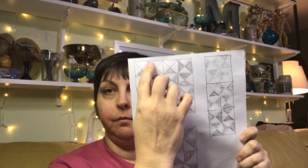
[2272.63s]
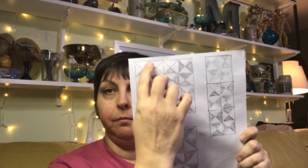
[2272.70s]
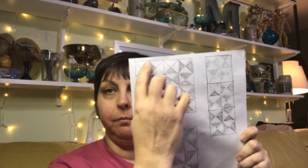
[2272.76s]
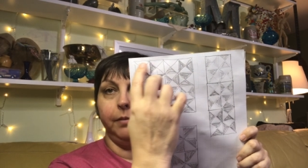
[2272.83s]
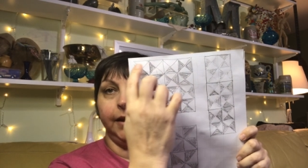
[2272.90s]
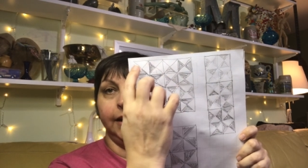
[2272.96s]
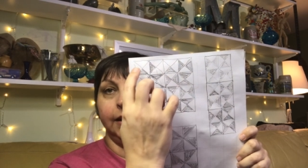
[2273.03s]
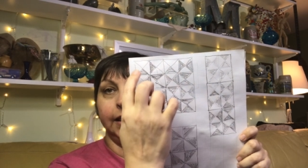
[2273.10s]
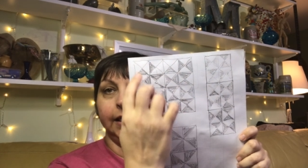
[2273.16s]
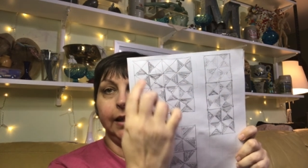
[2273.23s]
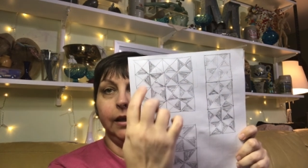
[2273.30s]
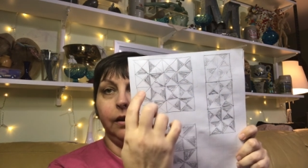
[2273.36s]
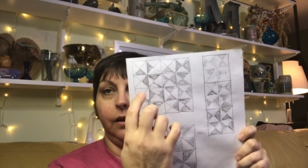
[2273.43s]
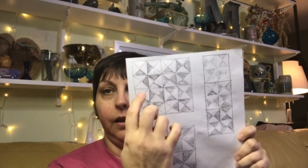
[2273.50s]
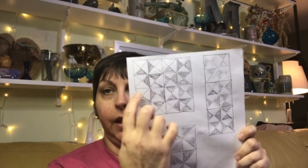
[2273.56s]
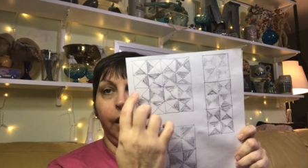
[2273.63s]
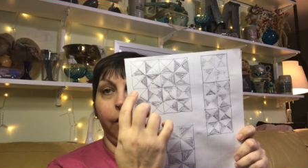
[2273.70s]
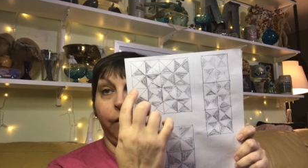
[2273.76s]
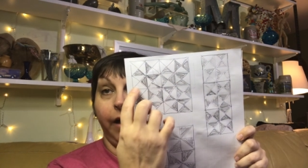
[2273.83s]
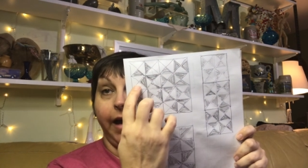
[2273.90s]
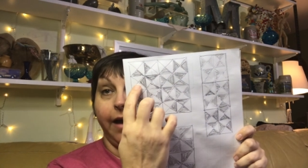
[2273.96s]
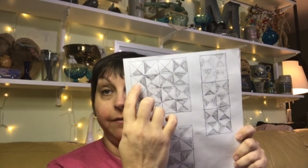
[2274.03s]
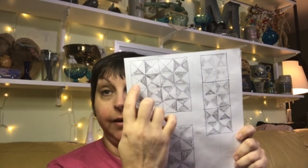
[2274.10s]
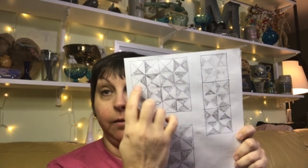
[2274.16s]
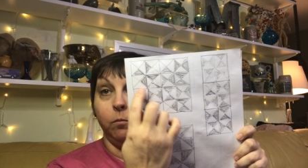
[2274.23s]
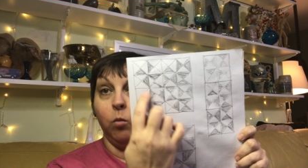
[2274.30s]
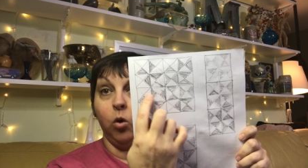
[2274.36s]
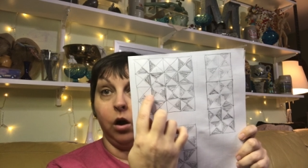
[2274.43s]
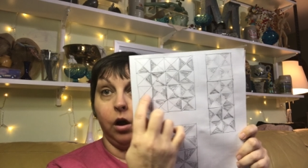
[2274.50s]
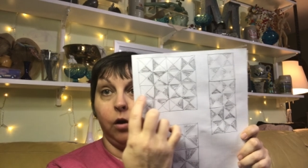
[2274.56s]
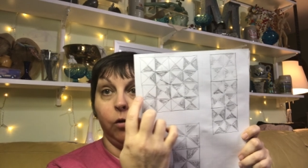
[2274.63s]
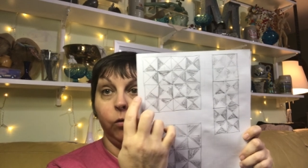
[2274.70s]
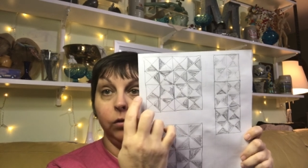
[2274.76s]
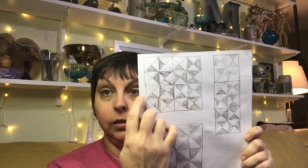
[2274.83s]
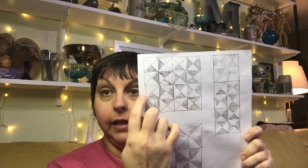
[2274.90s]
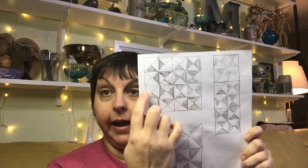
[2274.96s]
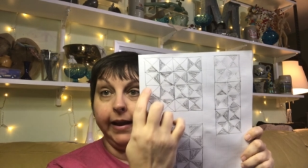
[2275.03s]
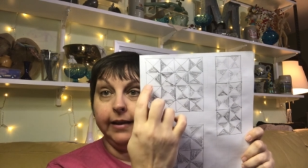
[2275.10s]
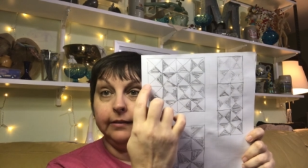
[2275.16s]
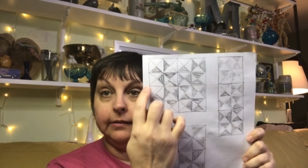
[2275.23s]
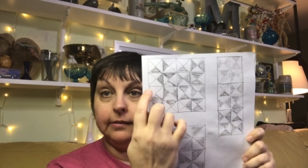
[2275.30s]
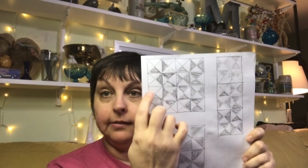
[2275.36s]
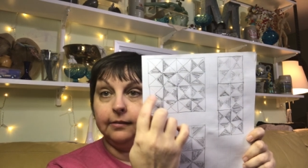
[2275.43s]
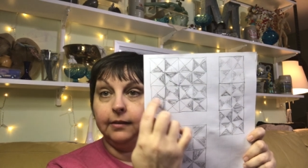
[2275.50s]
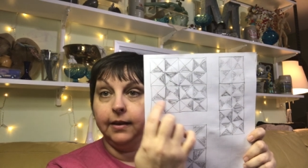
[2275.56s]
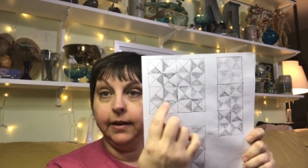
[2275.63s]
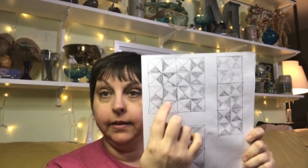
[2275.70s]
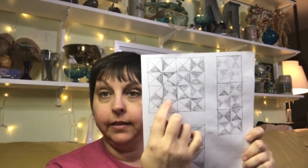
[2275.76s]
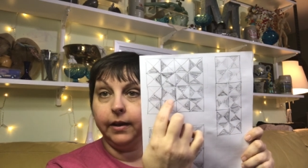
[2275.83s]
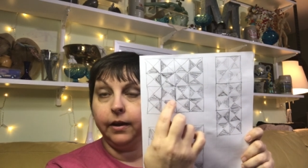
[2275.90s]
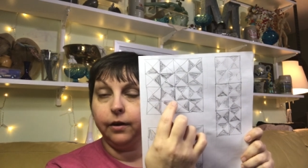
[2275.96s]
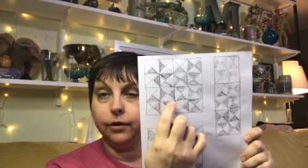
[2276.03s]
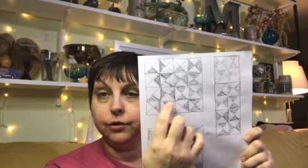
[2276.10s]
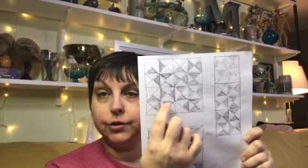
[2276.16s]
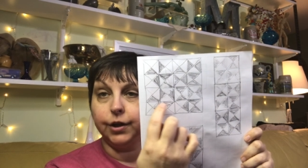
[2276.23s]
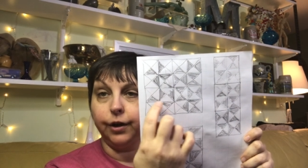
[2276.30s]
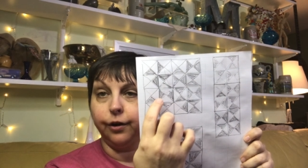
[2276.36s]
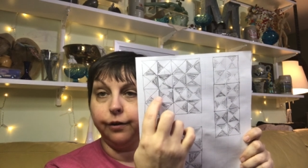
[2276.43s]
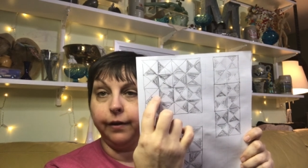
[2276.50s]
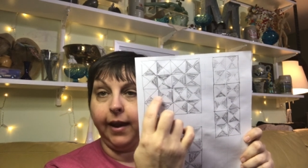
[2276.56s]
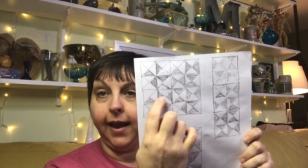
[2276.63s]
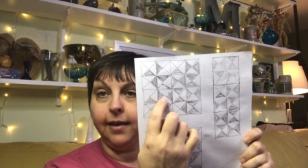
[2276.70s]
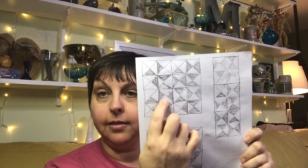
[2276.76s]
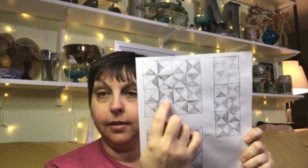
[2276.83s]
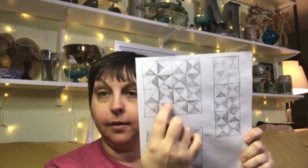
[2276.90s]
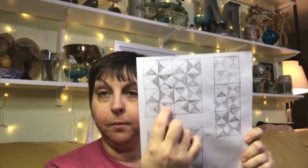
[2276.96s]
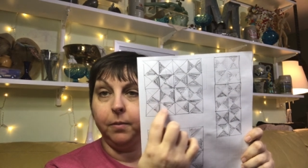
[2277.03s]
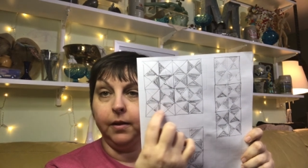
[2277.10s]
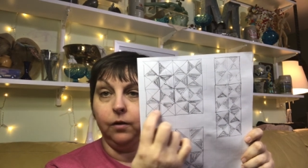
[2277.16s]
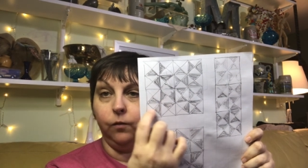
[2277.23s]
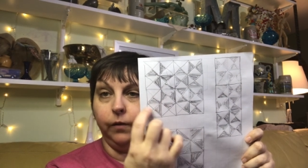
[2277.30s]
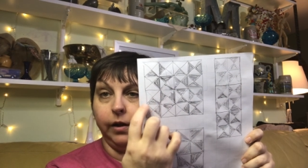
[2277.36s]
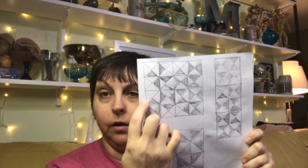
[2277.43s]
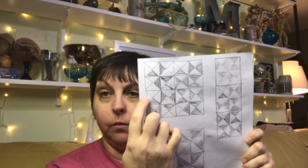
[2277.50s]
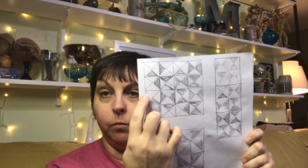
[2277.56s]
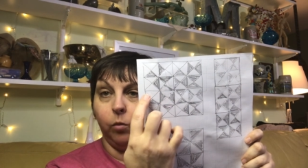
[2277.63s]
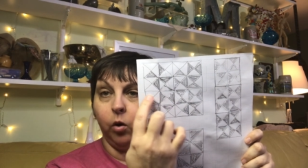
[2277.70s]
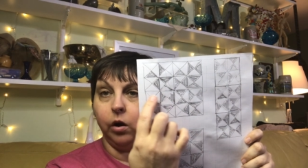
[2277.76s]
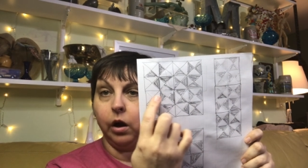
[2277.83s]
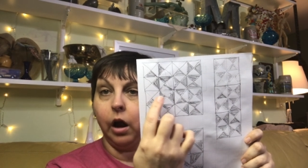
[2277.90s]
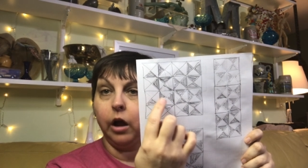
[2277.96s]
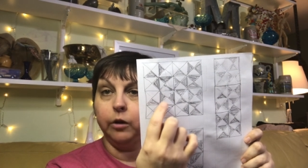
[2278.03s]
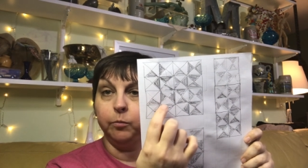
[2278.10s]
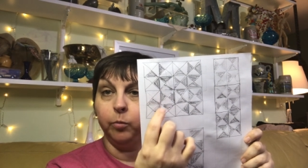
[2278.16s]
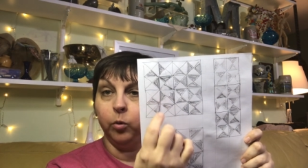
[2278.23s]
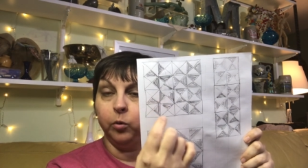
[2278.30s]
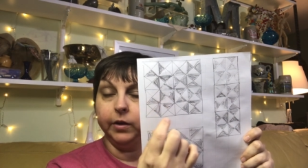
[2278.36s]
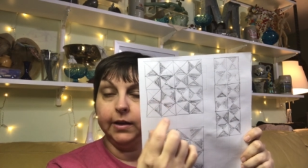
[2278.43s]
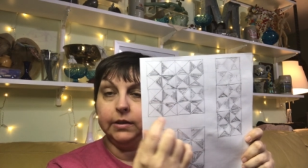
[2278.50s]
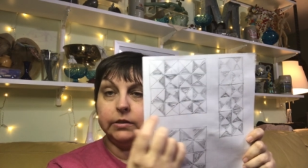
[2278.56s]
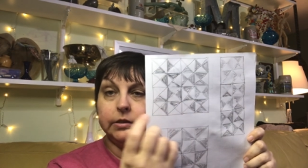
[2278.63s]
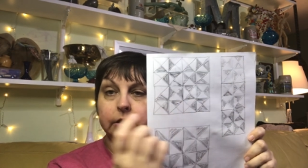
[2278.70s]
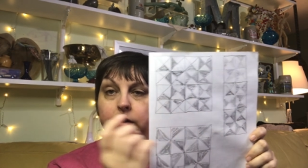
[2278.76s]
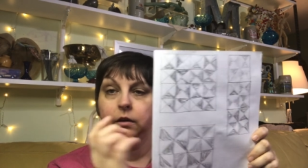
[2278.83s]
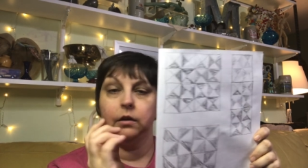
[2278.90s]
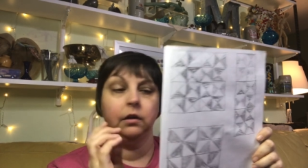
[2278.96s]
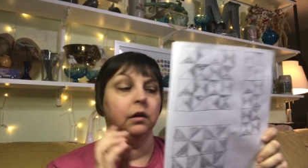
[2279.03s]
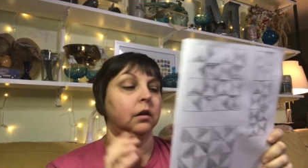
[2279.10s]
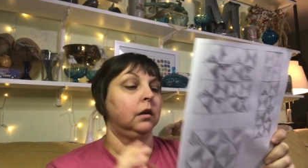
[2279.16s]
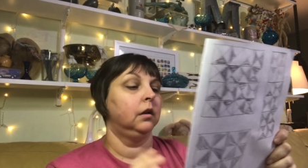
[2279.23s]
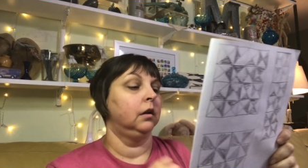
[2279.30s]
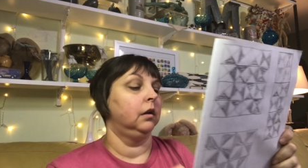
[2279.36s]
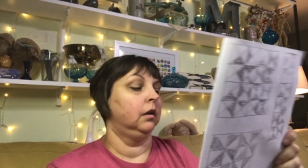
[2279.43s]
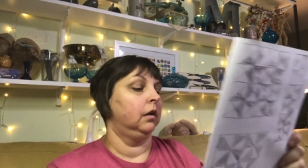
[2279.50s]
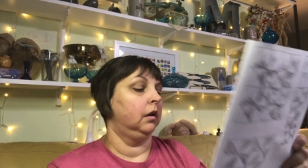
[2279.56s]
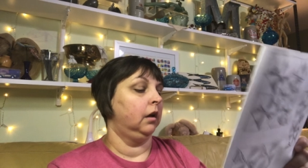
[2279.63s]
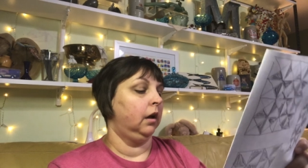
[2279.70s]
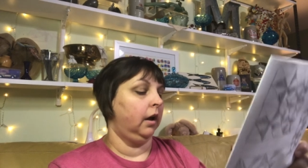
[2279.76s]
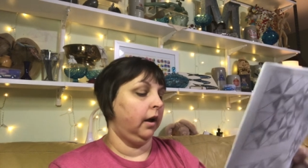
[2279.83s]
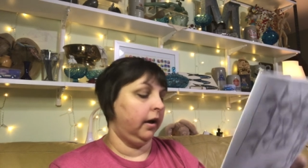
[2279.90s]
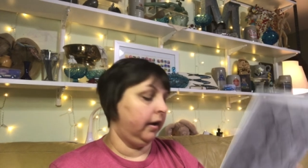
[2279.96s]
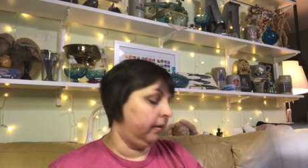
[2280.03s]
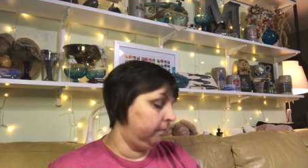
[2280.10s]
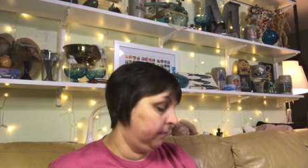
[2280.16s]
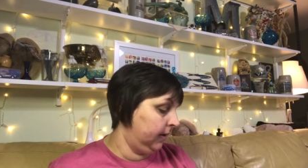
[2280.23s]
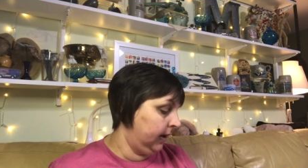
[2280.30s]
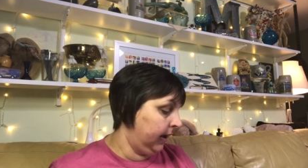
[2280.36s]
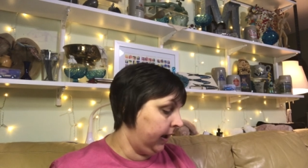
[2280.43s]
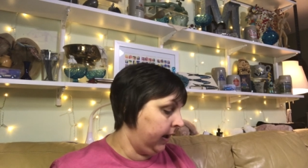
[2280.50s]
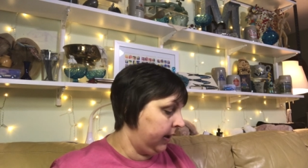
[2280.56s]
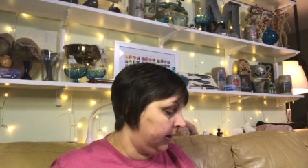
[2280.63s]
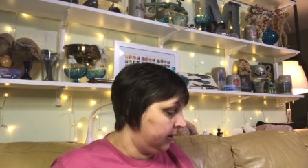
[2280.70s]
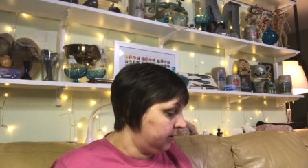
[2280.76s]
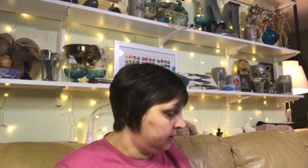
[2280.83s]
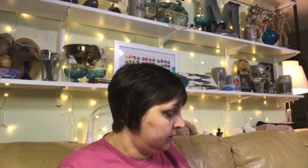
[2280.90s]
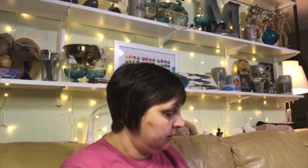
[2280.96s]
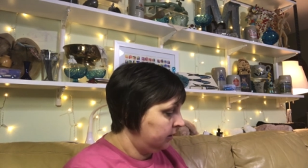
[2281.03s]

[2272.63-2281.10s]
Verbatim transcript: be a lit, you know, having more lights in there to create the pinwheel more on point. Um, and